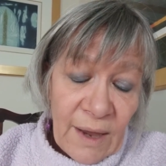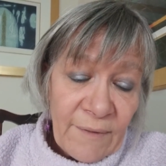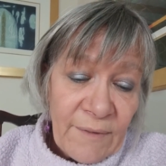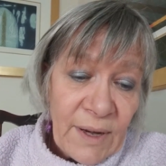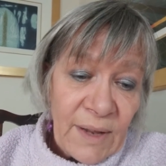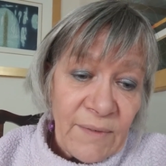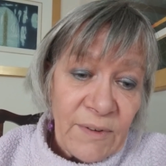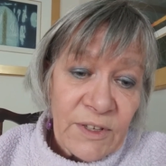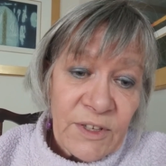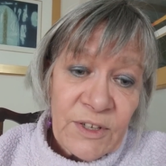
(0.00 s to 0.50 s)
"I've
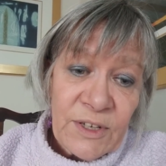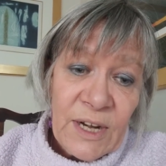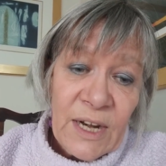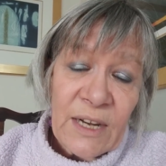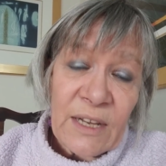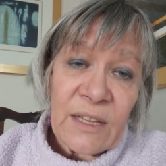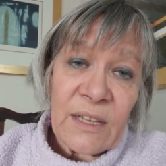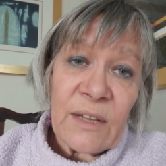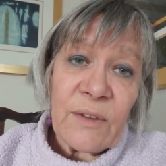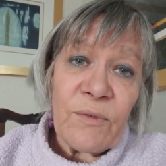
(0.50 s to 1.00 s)
never done
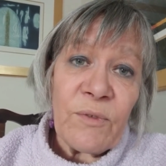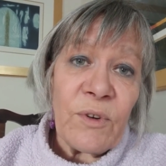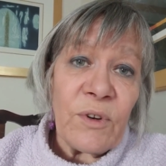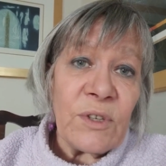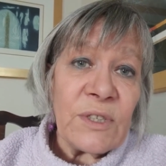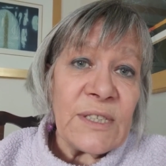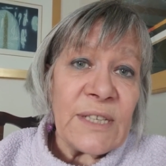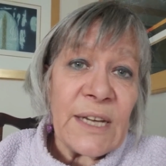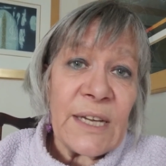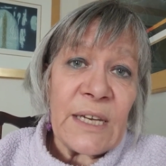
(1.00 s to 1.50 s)
anything
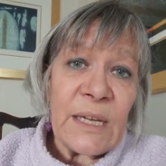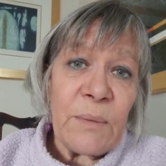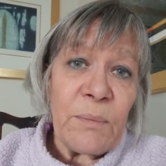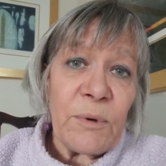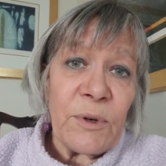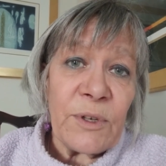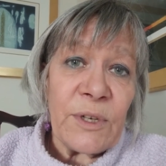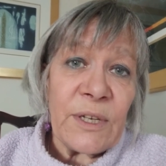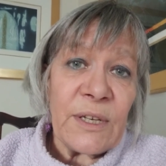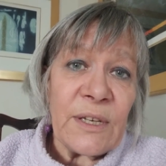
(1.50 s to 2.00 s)
wrong to
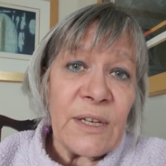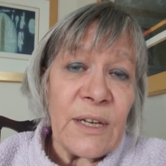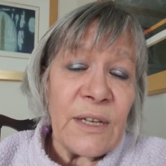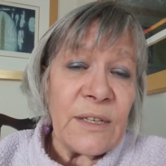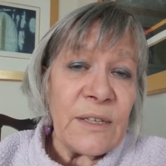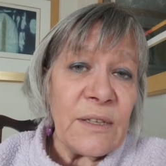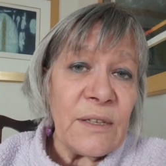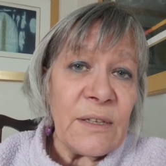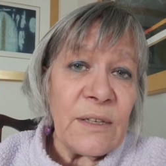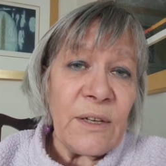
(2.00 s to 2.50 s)
anybody,
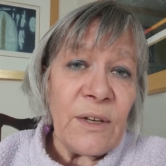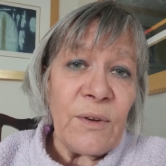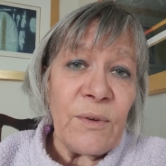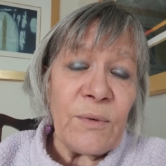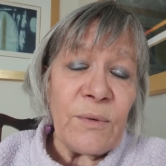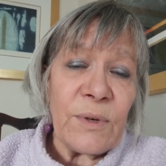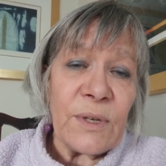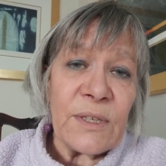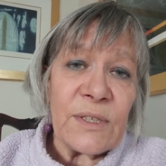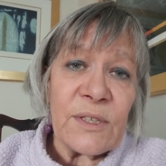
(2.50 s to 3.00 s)
and
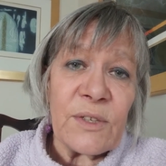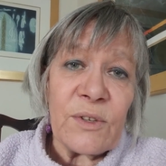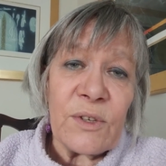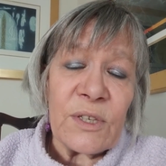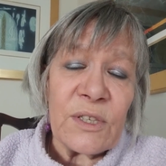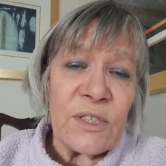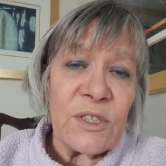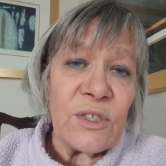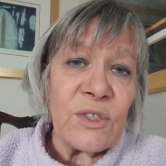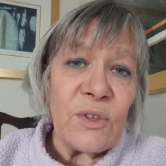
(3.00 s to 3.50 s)

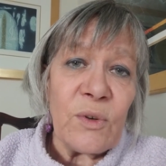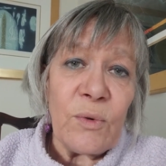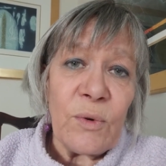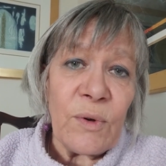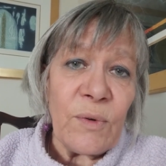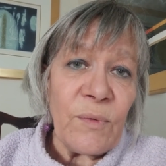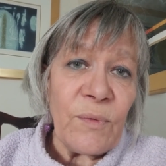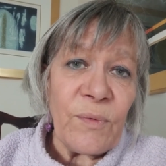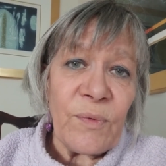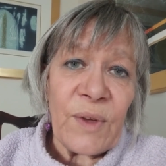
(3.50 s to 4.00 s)
it's so
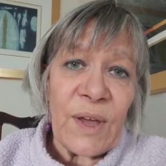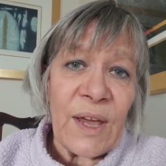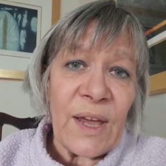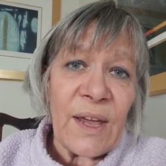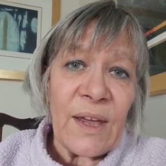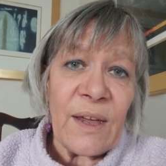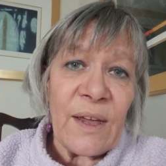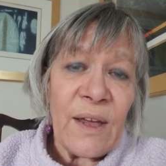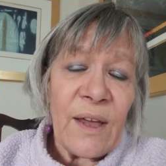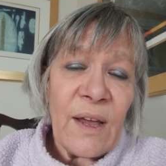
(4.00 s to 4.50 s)

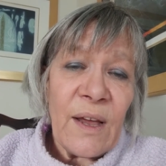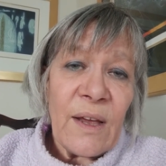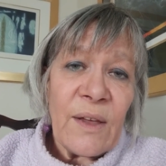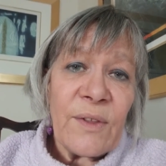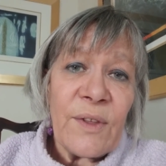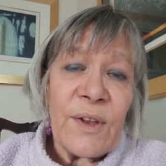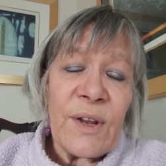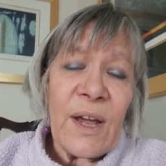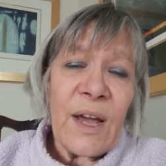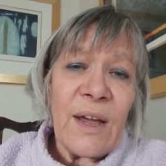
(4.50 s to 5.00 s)
unfair
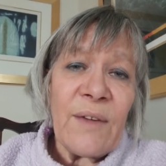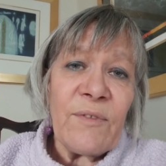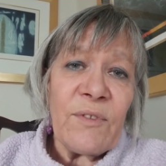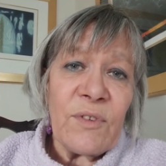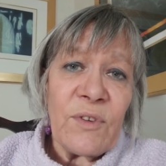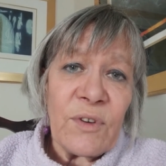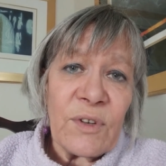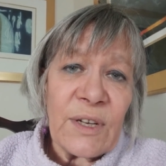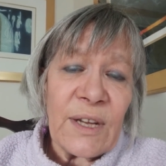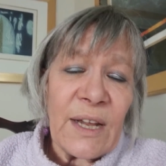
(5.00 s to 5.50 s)
that
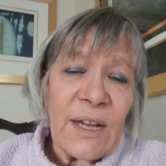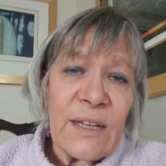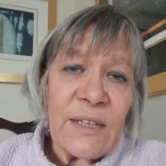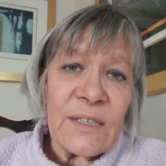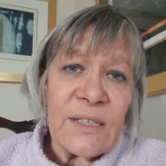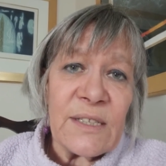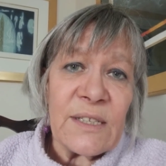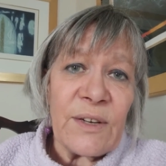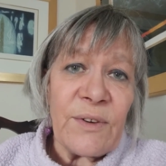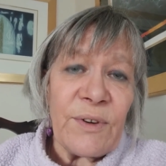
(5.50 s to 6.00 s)
I've got
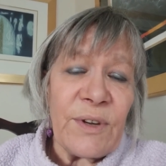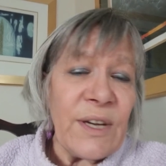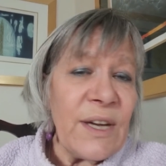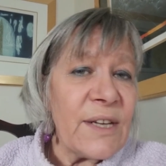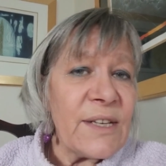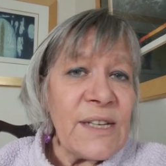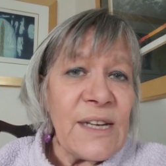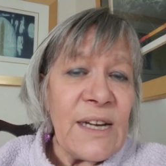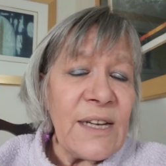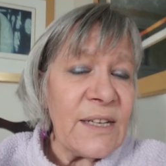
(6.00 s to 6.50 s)
cancer and
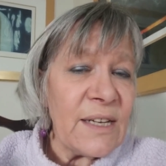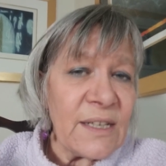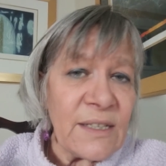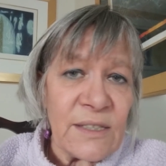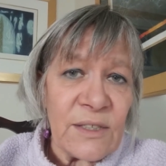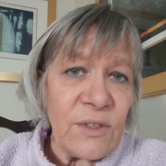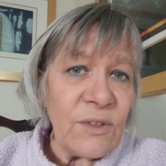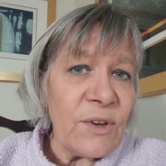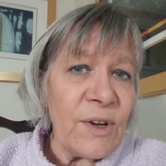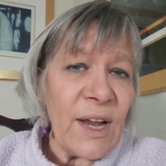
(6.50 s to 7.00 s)
your dad
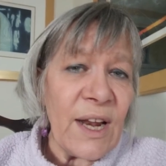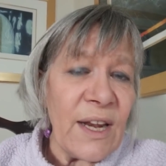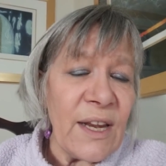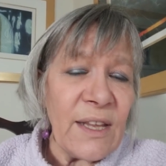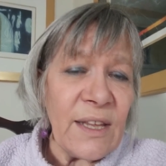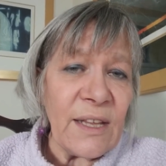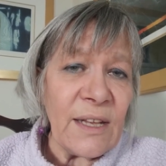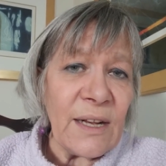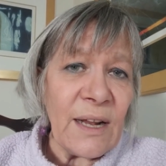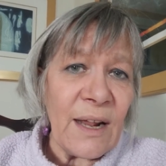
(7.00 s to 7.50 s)
hasn't got
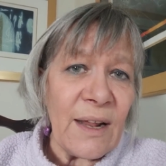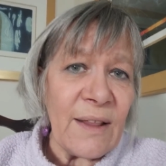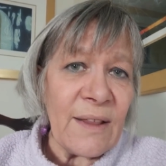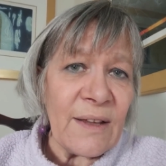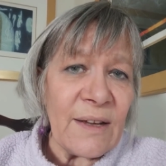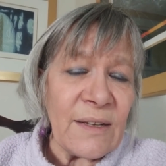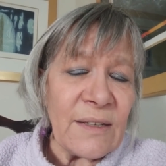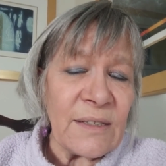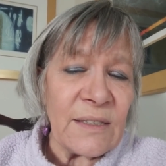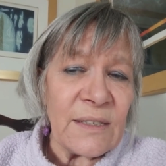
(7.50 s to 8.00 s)
anything like
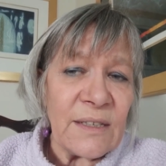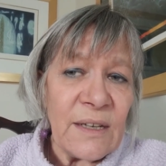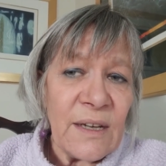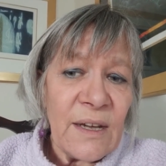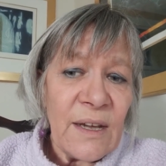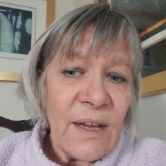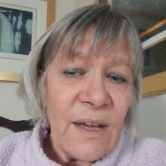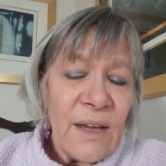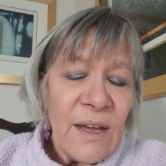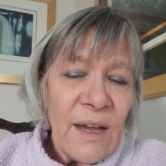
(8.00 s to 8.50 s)
that."
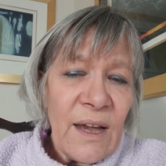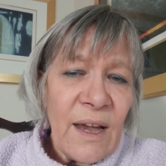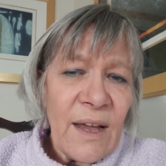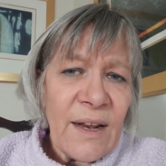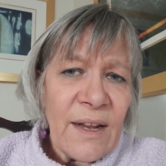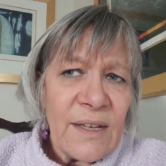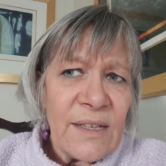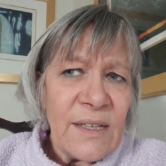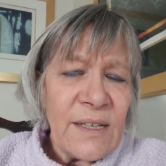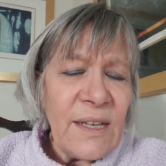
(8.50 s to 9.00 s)

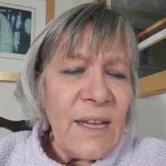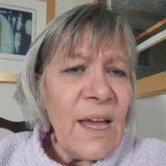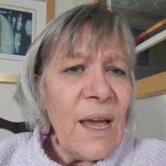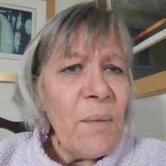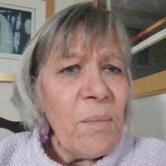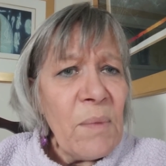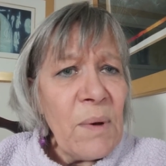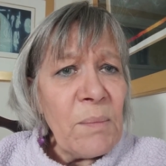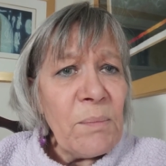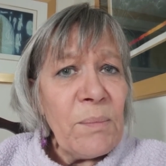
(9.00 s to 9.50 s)
And I said,
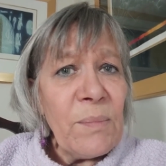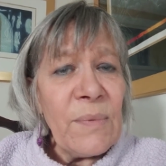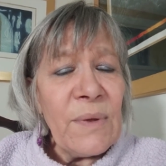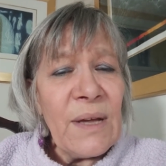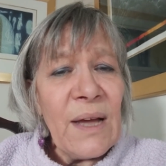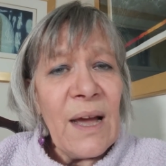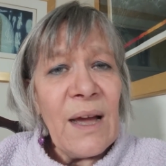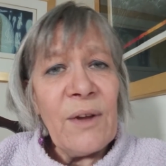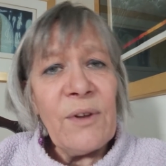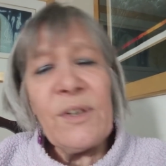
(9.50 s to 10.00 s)
"Yeah, Mum,
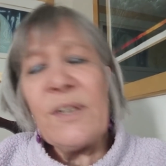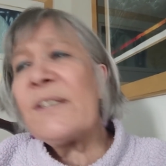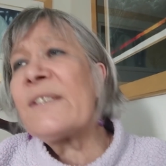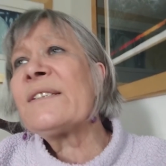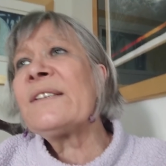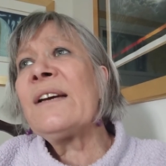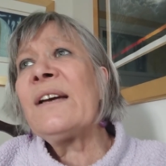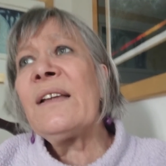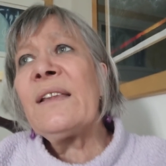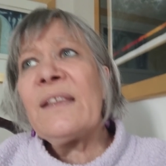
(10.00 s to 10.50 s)
I
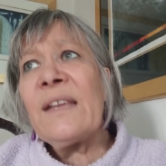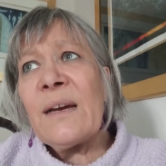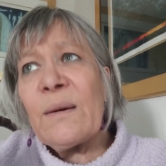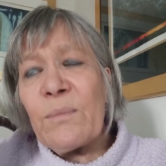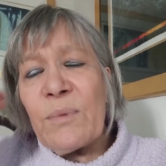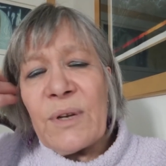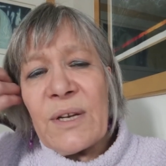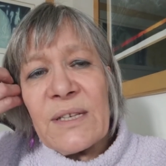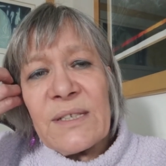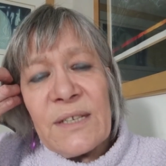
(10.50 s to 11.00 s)
understand
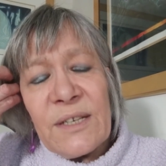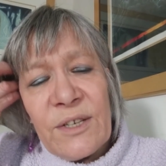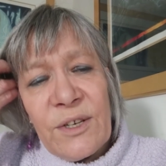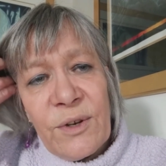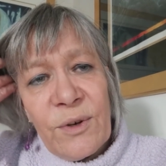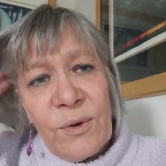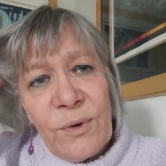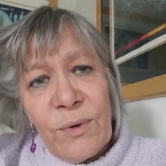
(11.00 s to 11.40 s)
that, but I said,